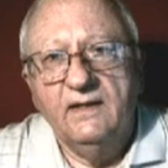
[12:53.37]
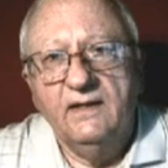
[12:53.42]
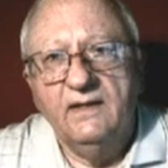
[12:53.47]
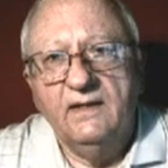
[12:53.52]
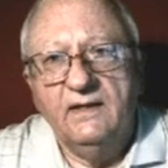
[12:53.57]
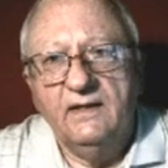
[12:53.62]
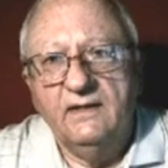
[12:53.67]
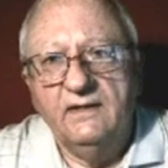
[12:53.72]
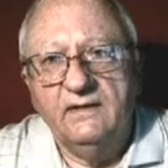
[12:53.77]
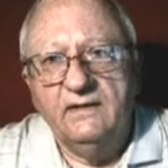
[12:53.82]

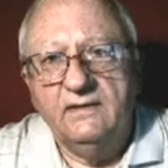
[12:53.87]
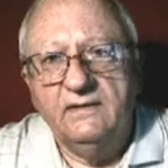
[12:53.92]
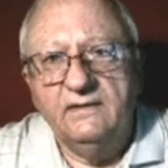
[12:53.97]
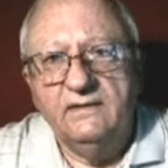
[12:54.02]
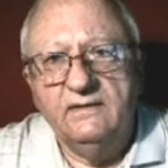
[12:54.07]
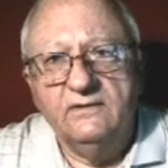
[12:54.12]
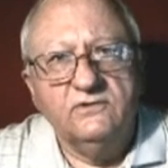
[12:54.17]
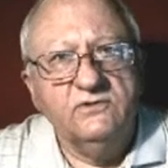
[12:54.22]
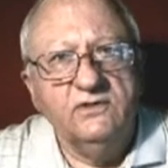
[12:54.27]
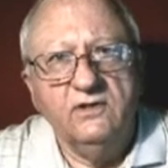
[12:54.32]
Uh,
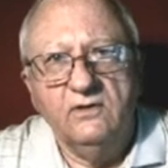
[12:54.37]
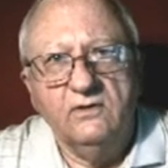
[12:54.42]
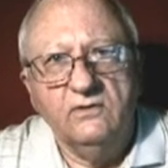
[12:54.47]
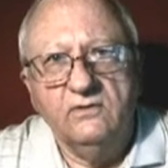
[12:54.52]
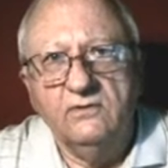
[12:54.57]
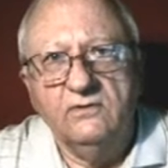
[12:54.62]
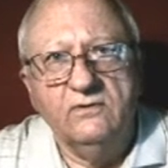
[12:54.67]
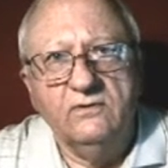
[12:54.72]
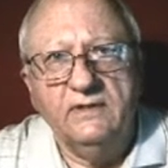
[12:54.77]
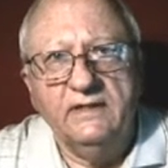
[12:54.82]
there's
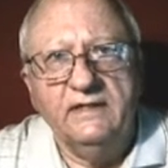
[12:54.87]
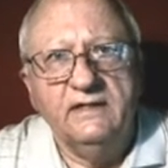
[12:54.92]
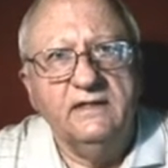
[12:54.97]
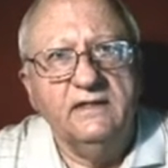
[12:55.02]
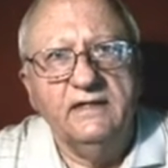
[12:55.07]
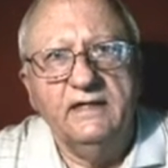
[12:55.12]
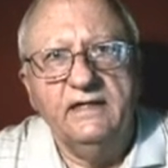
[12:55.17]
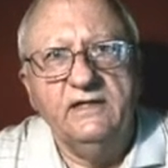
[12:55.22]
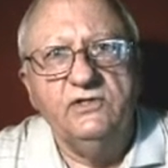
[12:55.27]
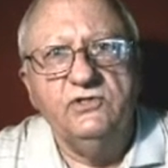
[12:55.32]
no
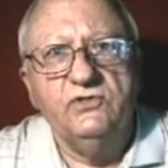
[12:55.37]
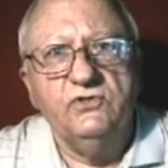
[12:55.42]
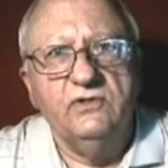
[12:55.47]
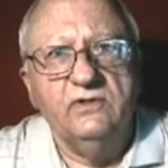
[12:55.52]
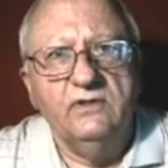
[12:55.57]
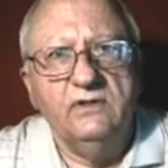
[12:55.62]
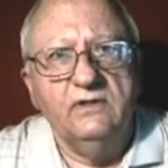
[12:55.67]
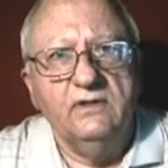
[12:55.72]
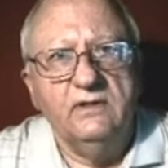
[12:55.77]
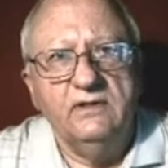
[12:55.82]

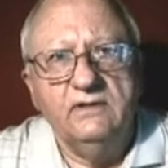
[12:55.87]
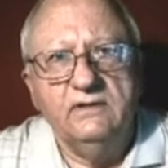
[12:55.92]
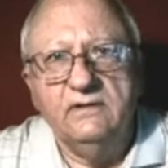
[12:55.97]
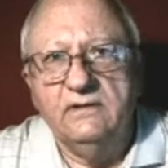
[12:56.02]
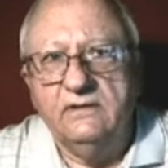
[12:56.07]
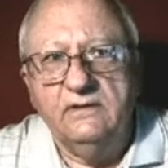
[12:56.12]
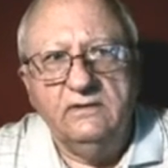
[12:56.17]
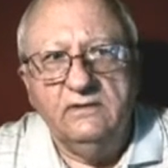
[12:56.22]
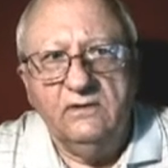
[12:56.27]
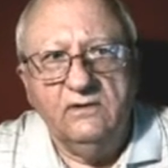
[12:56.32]
indication,
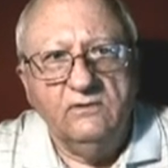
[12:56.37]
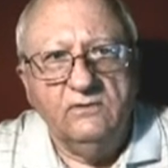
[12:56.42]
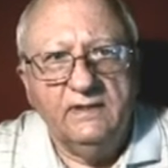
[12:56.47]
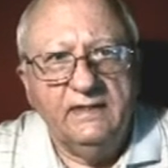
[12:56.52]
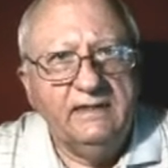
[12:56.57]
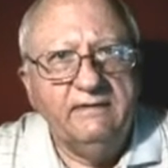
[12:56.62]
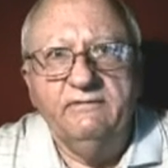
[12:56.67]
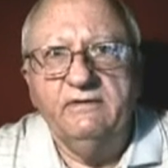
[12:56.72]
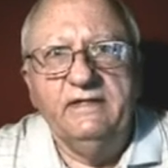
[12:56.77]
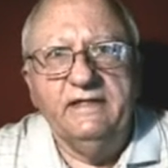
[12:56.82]
no
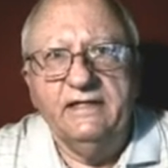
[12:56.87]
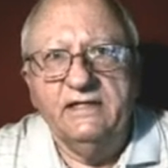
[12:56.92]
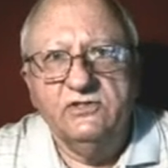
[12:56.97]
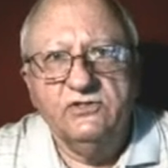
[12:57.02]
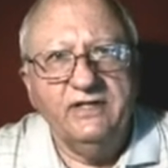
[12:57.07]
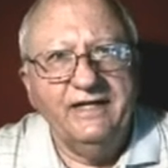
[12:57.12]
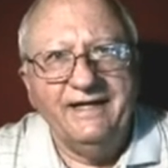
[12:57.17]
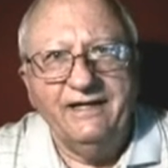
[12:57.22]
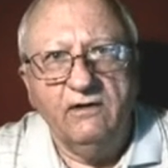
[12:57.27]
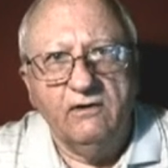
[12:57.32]

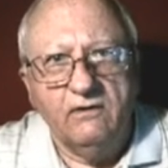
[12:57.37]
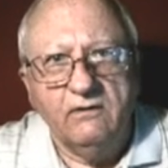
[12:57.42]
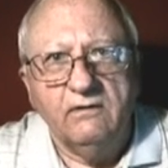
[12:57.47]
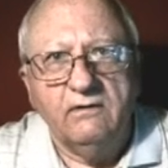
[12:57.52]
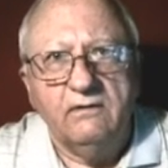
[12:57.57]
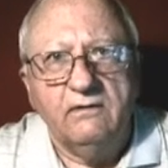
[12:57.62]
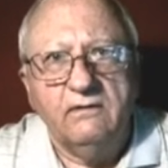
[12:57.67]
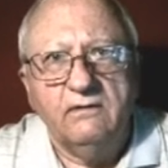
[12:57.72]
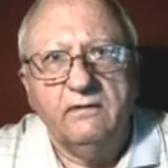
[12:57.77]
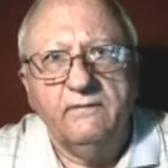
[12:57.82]
evidence at
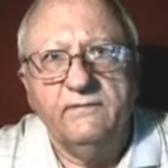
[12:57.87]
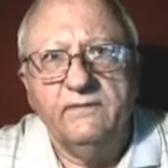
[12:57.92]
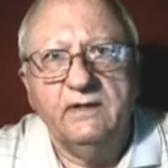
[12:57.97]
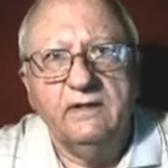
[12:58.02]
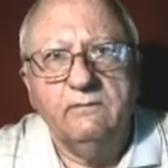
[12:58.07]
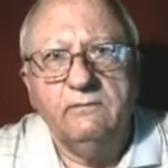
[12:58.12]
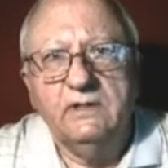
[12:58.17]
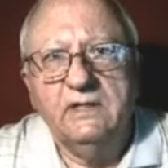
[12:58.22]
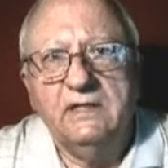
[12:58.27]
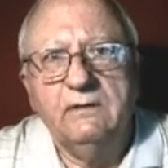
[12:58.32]
all
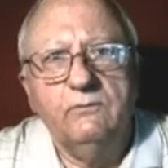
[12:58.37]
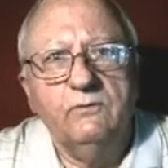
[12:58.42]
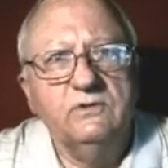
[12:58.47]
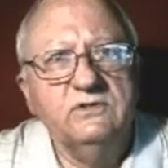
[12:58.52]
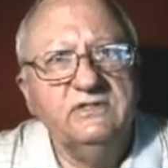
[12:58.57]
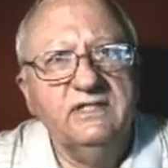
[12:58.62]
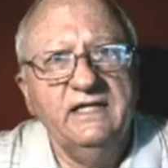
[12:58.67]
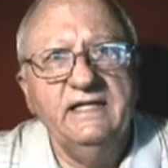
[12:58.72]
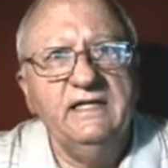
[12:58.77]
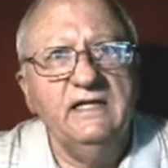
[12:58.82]
that there
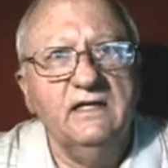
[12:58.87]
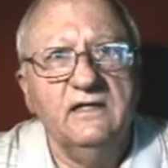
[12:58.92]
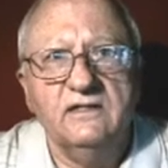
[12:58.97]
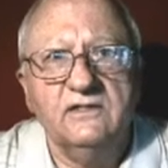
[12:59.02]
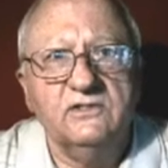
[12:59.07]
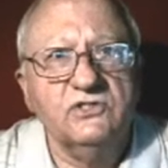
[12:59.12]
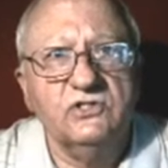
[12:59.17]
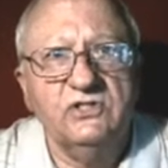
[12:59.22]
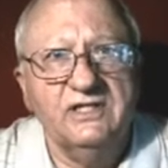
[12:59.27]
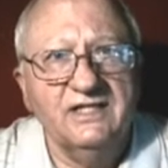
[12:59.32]
was any
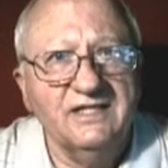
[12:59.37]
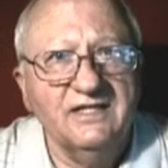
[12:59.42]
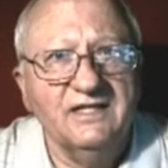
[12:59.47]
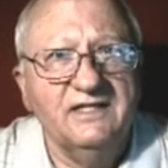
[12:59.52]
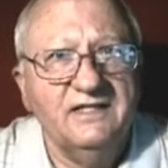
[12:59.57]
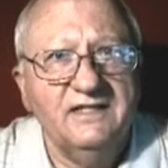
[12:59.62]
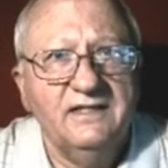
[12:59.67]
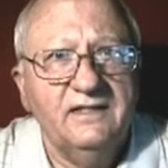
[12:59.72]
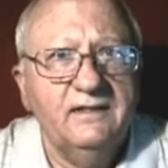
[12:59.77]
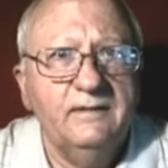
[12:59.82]

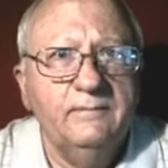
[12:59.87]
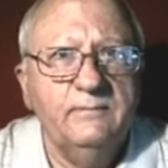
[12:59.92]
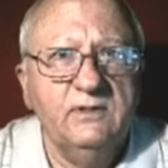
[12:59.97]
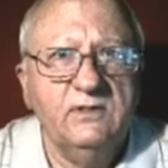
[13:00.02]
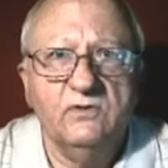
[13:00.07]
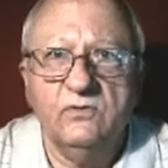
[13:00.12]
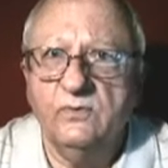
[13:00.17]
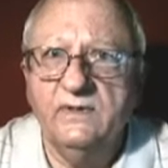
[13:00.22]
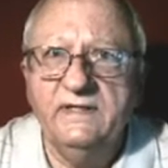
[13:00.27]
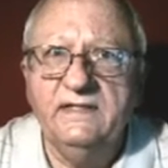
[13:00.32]
hostility
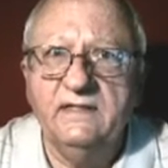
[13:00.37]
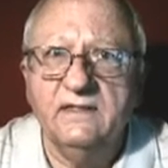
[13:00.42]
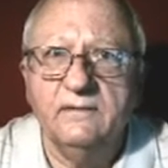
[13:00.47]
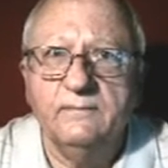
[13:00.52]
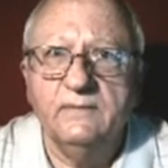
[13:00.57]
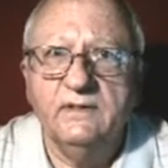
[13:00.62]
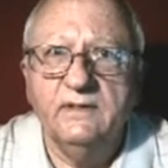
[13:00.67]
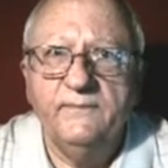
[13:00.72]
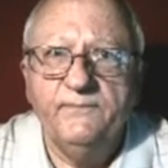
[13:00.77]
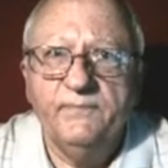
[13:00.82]
between them.
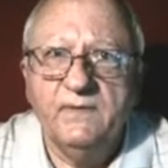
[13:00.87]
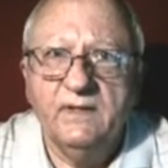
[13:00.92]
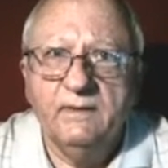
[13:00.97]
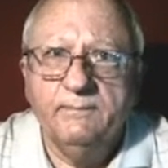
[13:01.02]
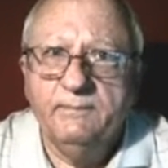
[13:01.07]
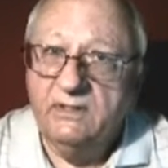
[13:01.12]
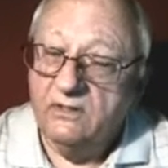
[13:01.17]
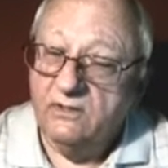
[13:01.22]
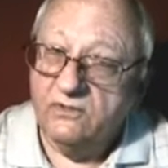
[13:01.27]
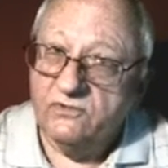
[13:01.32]

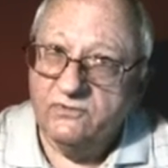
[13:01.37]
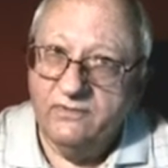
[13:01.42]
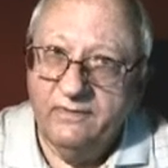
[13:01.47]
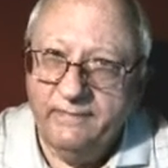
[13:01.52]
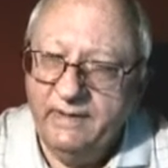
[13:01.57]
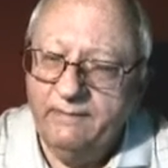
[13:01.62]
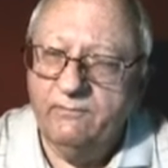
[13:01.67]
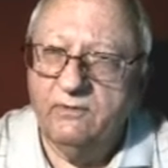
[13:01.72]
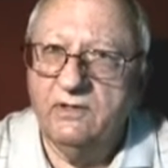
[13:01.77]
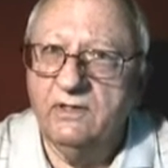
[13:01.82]
Because
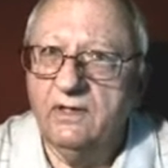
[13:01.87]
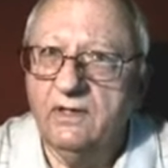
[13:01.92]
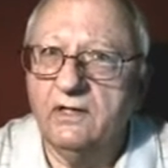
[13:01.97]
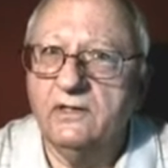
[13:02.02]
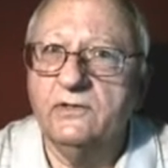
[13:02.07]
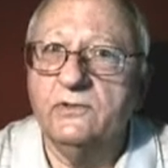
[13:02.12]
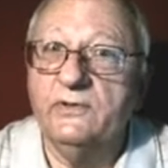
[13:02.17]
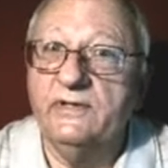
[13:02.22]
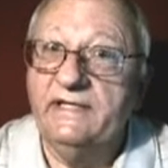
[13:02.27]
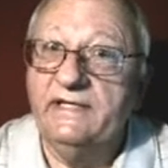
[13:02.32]
remember,
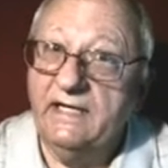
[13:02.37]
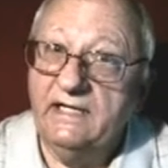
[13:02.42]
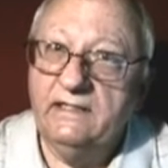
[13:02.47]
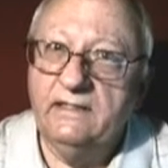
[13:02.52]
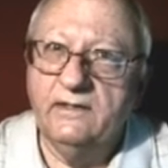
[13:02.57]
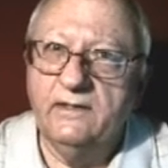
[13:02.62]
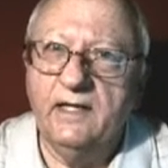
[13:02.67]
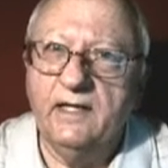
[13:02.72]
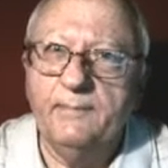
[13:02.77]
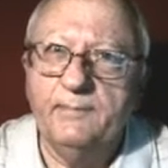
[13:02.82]
God
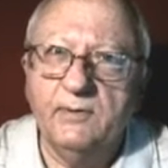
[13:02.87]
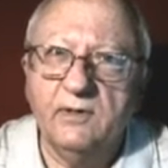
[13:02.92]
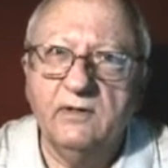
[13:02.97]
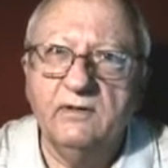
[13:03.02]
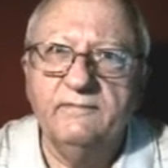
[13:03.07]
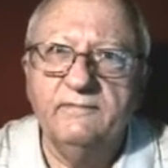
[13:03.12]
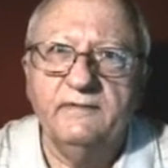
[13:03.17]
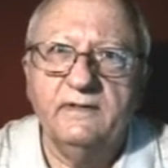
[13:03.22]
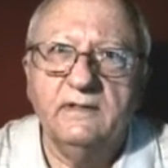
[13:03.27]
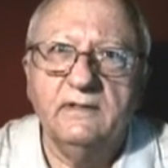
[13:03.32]
created a
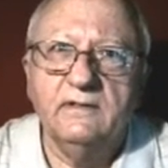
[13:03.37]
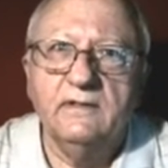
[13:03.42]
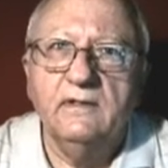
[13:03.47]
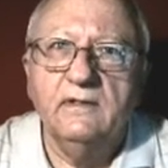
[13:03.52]
perfect